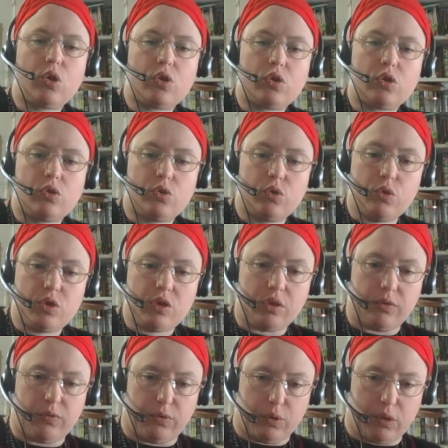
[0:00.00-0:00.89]

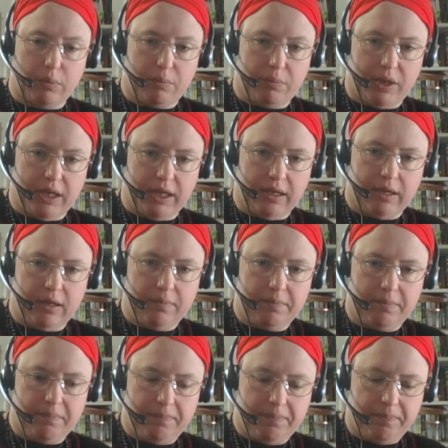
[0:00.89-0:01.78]
Cruciform Bead
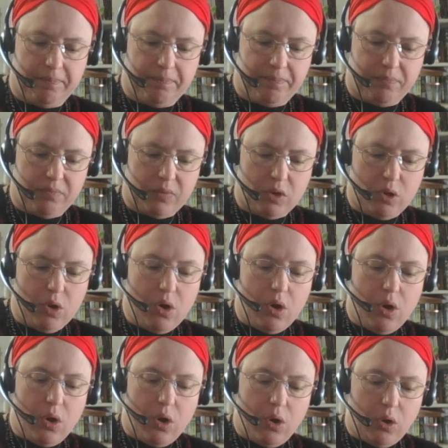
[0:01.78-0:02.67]

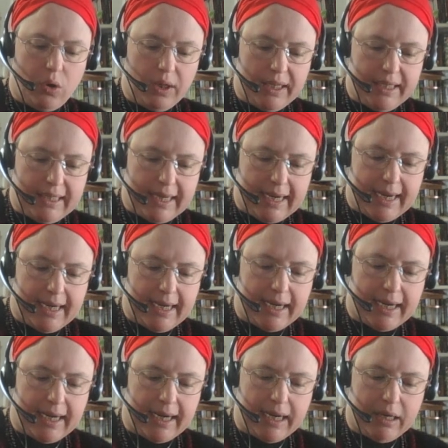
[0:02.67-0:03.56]
Holy Dea,
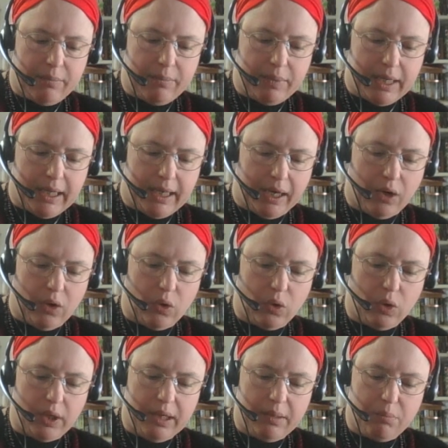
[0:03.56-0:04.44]
high and mighty,
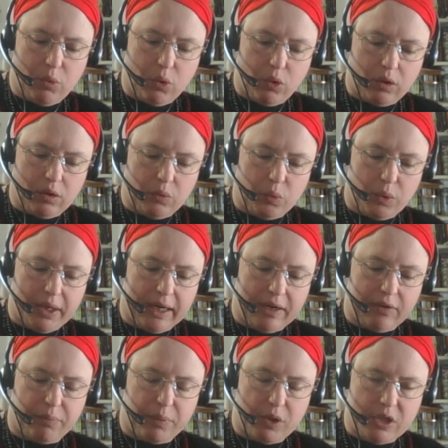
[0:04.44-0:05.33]
holy immortal one,
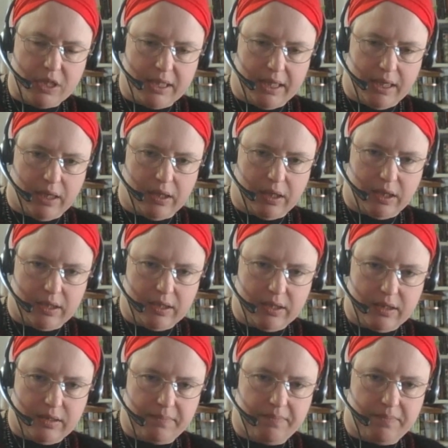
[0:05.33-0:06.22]
have mercy on us.